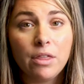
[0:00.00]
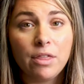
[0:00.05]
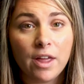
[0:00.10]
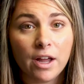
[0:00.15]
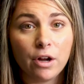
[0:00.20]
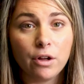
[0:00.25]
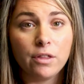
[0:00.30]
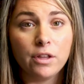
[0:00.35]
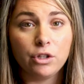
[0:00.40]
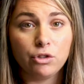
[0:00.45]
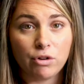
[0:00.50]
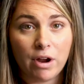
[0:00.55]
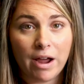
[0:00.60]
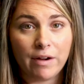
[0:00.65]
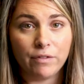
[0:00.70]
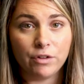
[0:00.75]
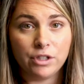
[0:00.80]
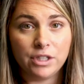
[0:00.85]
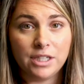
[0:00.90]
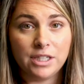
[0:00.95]
thicker than
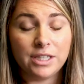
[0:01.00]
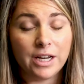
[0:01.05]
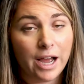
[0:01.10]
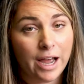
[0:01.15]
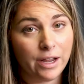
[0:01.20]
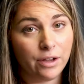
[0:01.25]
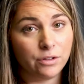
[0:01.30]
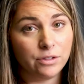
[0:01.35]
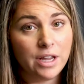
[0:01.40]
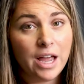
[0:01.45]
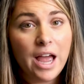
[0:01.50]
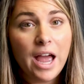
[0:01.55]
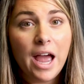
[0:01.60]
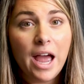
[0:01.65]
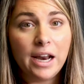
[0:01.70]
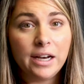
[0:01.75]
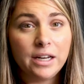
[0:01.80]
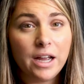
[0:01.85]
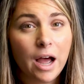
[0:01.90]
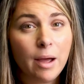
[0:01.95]
travertine tiles
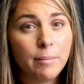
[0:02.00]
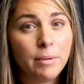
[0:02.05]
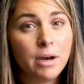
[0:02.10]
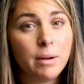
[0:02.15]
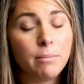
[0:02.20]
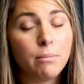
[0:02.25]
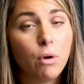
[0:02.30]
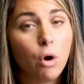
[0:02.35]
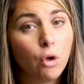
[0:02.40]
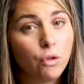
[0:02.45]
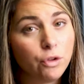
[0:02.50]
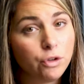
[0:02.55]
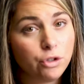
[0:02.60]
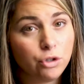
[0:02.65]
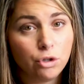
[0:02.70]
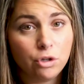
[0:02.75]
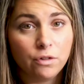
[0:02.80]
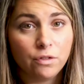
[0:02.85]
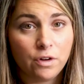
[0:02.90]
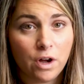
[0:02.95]
and come in a
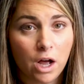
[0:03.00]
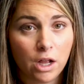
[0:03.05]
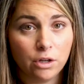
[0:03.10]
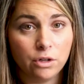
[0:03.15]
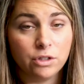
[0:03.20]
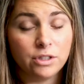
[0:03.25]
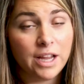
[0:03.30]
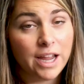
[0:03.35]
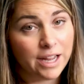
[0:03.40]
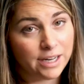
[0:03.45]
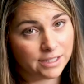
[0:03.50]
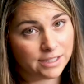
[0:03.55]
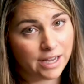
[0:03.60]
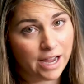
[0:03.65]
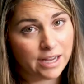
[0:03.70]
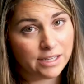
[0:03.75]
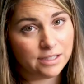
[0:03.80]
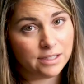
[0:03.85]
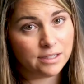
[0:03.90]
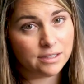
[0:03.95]
multitude of colors and
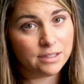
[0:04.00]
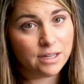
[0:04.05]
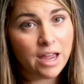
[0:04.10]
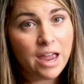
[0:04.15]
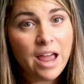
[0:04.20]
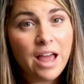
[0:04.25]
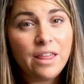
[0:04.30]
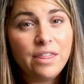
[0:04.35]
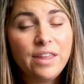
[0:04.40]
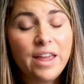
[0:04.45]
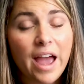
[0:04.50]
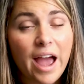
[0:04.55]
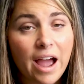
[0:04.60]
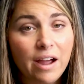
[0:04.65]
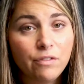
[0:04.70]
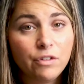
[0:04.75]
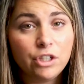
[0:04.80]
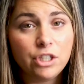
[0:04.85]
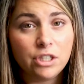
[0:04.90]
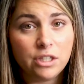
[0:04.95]
sizes. The
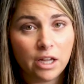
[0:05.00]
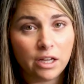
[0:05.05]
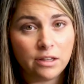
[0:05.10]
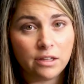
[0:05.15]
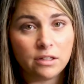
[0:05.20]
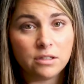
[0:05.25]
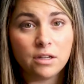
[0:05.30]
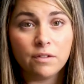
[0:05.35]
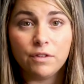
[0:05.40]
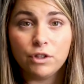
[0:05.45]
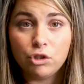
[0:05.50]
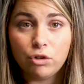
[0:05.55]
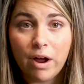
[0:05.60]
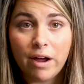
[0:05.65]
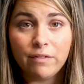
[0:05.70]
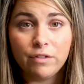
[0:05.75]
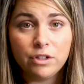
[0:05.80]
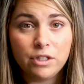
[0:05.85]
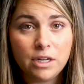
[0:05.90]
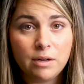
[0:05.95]
average thickness of a
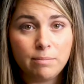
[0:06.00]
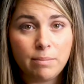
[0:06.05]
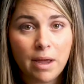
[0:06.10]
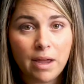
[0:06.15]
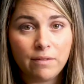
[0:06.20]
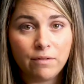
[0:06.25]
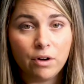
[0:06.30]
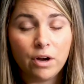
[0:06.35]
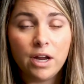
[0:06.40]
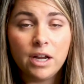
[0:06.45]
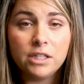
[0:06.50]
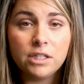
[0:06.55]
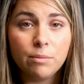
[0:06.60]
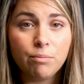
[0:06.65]
travertine paver is